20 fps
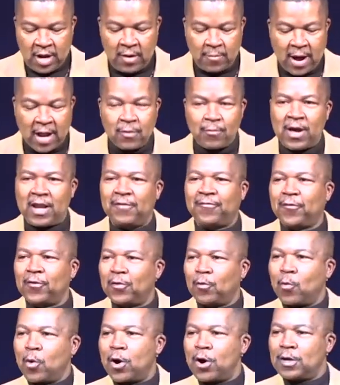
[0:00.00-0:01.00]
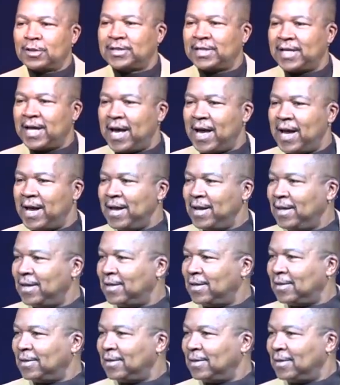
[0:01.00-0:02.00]
anybody ready for the word
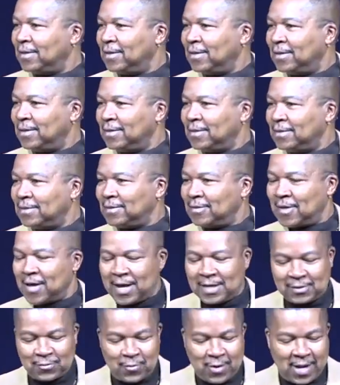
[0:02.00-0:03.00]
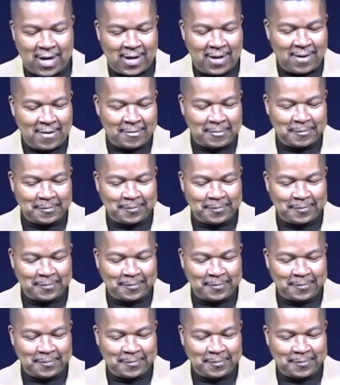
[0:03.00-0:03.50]
today? You guys ready?